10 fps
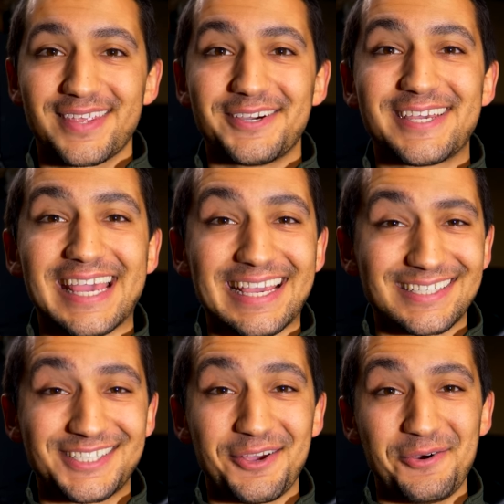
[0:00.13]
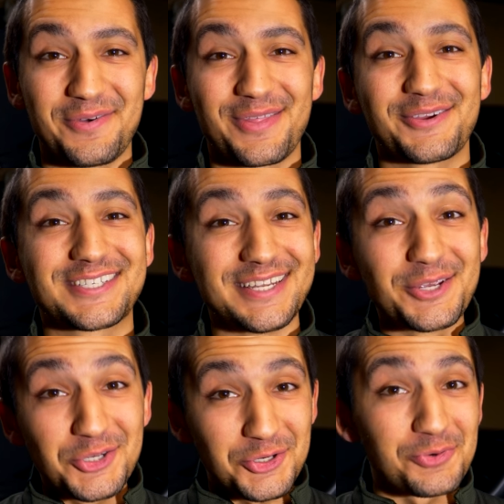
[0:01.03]
Okay, so there's an
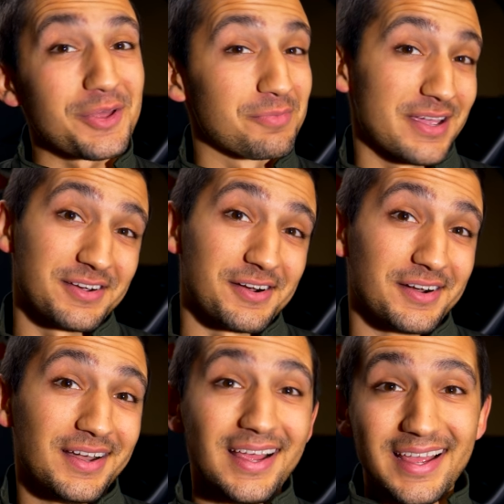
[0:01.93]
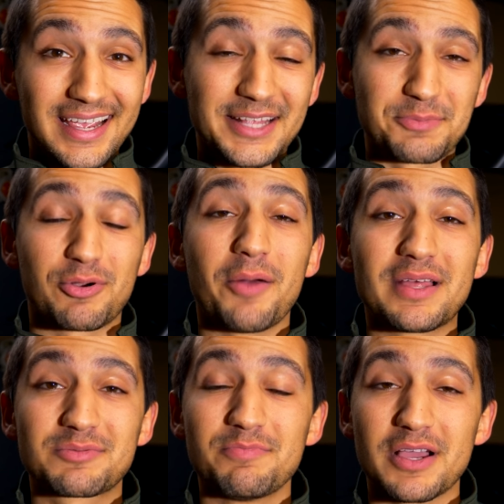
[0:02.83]
issue with my car. It's a problem
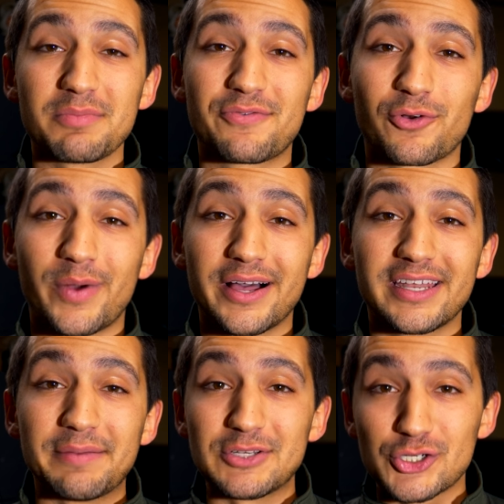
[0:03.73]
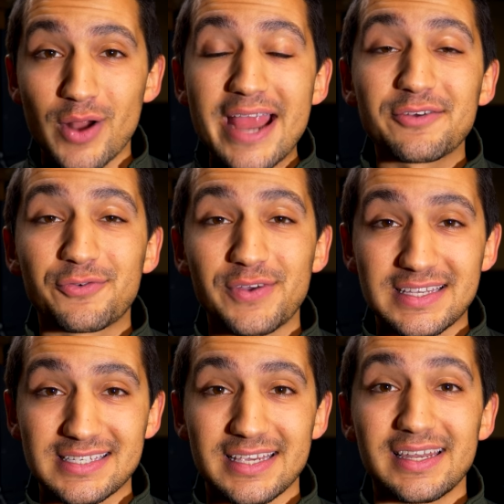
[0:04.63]
that's been bugging me for a while and I've been trying to
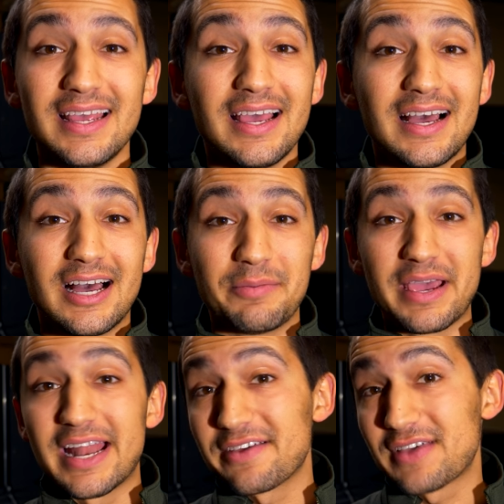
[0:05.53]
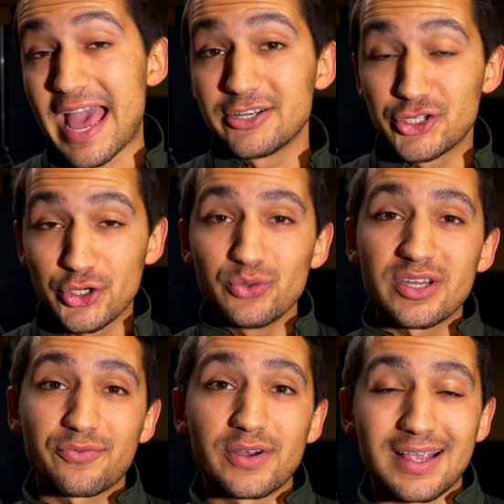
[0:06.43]
fix it um, and I've had two
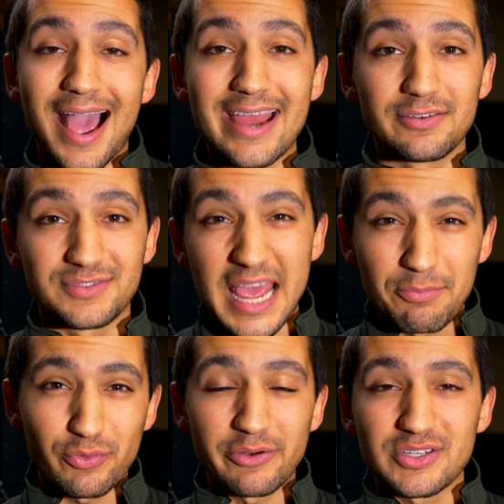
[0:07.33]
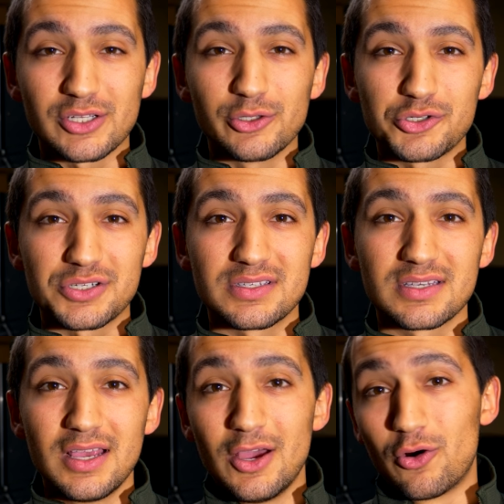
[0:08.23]
different kind of temporary
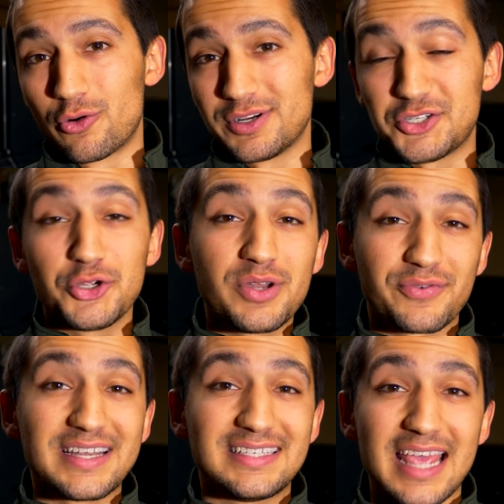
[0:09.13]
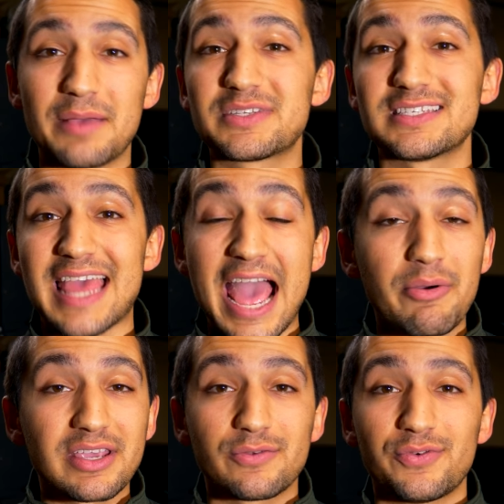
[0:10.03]
solutions or two different attempts as to
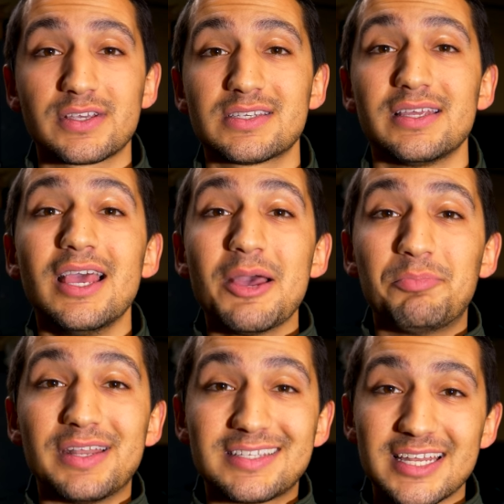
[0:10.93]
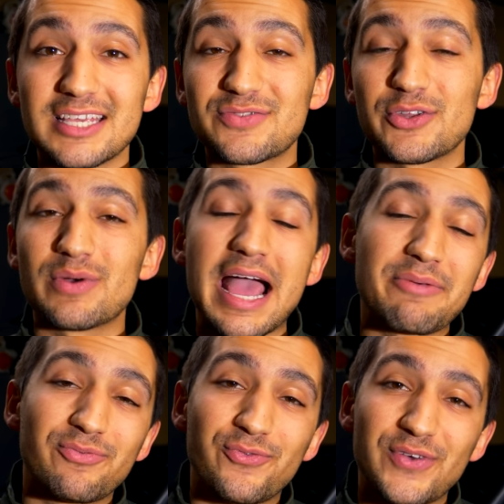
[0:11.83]
how I could fix it. But in today's video, I
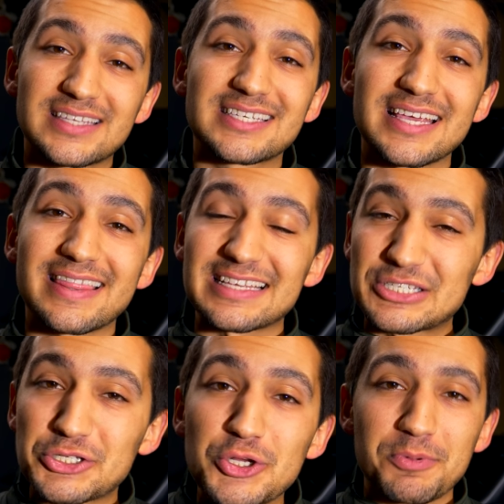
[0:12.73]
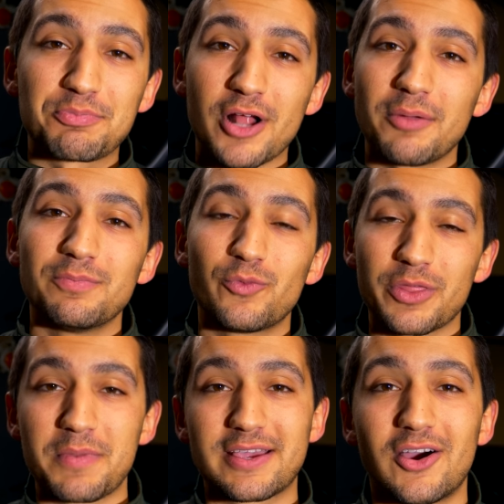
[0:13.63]
am fixing that stupid problem
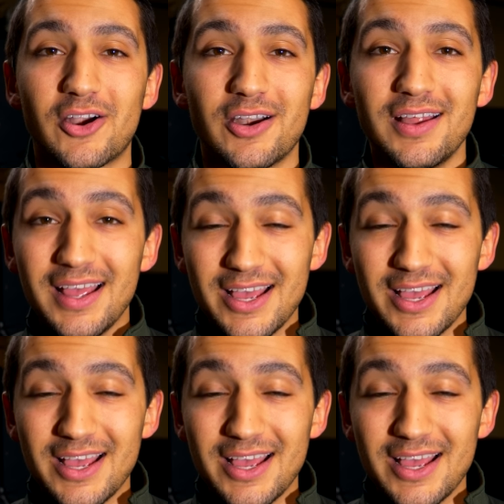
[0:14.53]
with my car.